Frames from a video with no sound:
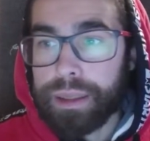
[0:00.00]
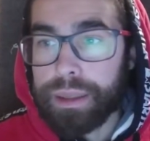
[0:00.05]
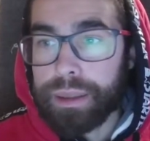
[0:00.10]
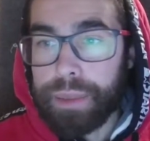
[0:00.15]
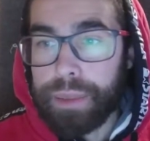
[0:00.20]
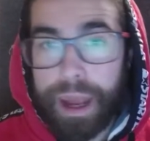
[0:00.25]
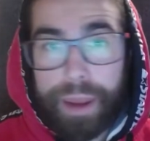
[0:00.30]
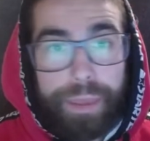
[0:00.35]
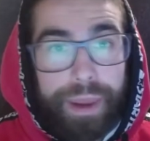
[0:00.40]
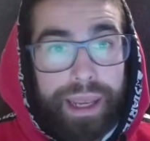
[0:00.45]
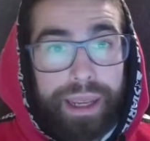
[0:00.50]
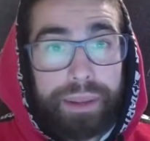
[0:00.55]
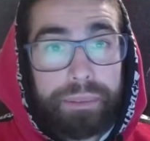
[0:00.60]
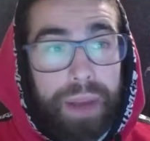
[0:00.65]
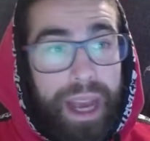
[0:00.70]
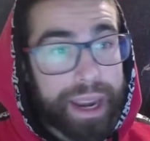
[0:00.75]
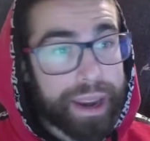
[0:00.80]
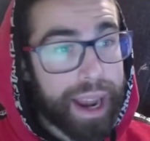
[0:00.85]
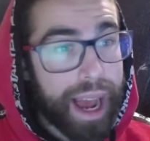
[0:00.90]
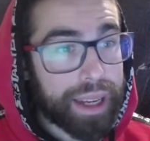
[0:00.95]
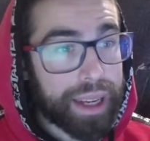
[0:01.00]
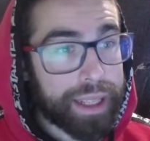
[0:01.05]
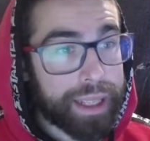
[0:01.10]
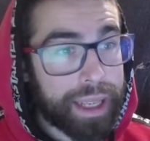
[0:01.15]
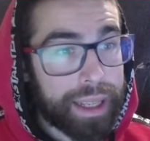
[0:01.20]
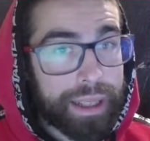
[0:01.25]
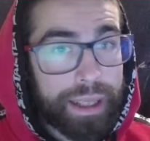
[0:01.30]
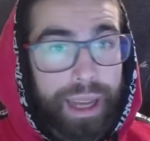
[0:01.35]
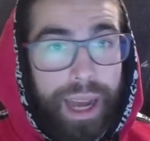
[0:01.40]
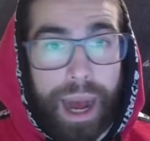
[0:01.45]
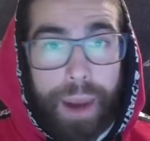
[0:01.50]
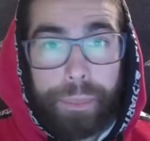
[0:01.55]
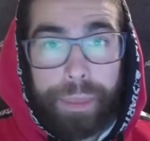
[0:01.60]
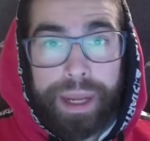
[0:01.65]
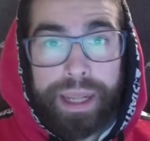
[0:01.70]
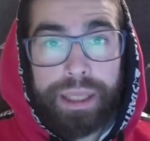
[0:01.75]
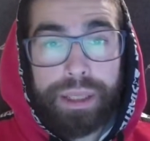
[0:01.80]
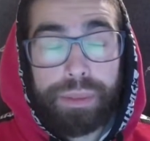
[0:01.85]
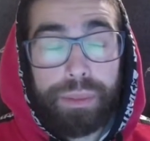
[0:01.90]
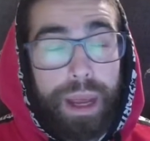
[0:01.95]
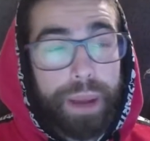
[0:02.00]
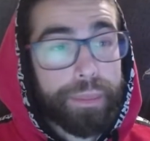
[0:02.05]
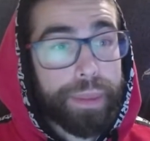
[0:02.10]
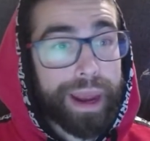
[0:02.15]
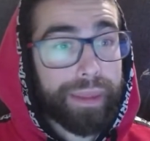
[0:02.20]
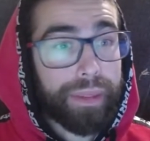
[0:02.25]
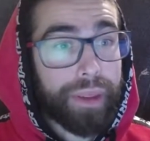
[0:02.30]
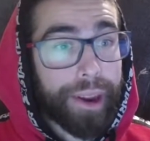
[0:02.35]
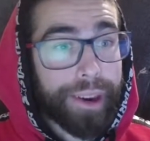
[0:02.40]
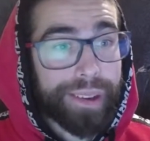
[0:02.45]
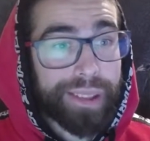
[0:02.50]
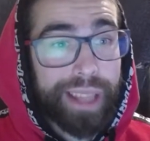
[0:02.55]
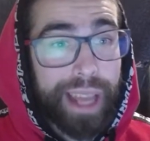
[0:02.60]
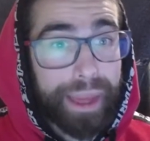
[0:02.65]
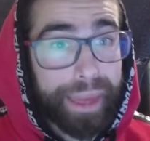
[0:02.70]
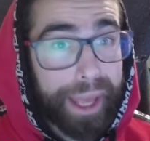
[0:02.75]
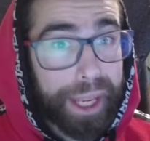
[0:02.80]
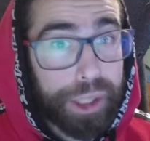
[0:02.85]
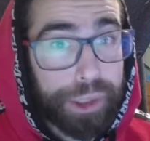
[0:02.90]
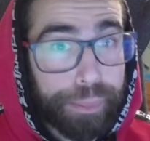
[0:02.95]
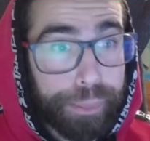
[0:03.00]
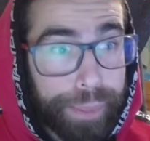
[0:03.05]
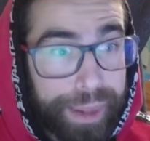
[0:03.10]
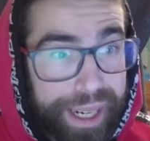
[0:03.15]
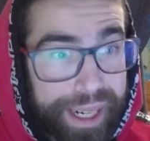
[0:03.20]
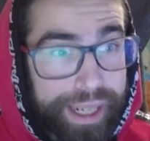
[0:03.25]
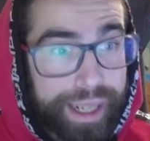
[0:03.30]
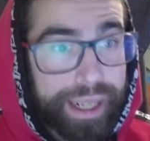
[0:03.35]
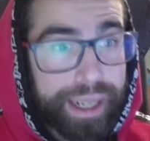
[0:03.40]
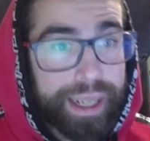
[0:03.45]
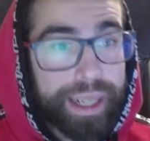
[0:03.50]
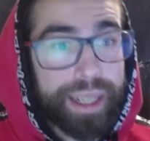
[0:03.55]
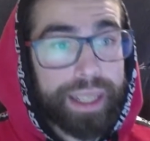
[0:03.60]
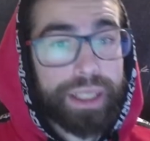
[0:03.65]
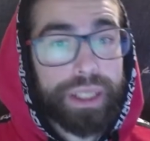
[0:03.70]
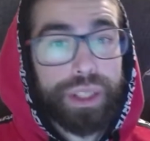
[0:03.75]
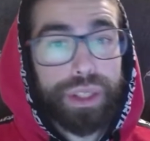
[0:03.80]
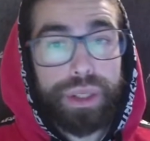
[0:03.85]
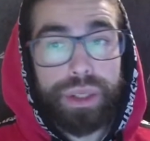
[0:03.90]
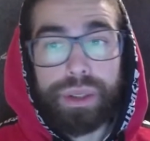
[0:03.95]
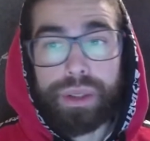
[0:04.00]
Maybe an accident happens, maybe a near-death experience,